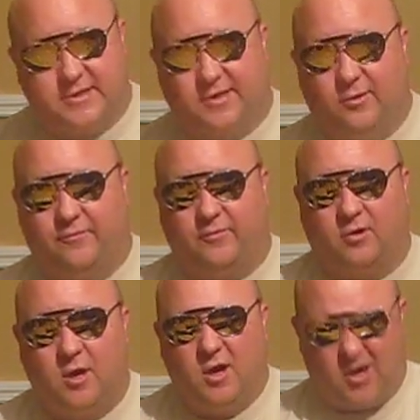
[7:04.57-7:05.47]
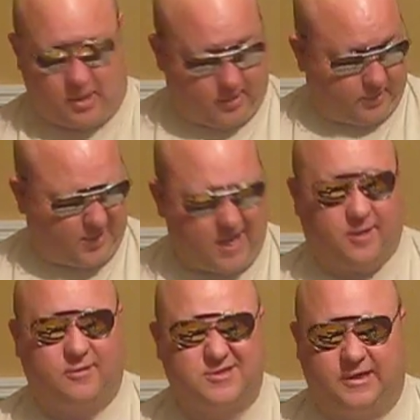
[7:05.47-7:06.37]
to it for
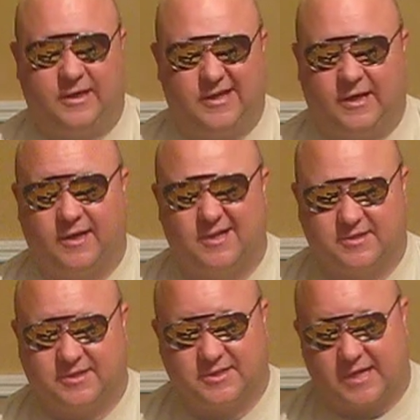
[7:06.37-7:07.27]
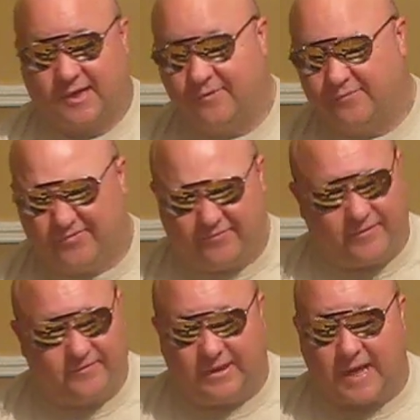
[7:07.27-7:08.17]
$100, and then you get it as a second for
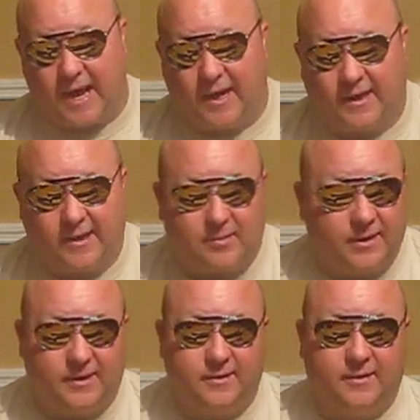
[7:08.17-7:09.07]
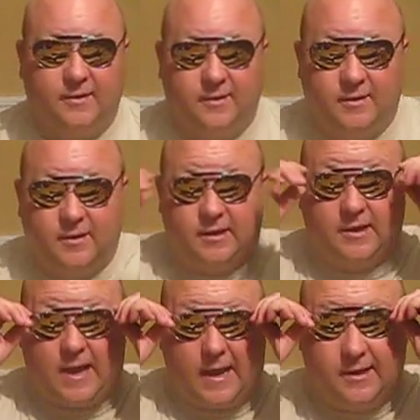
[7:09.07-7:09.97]
$59. I mean,
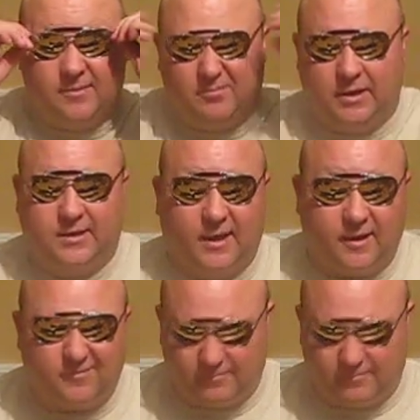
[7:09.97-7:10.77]
how do you beat that,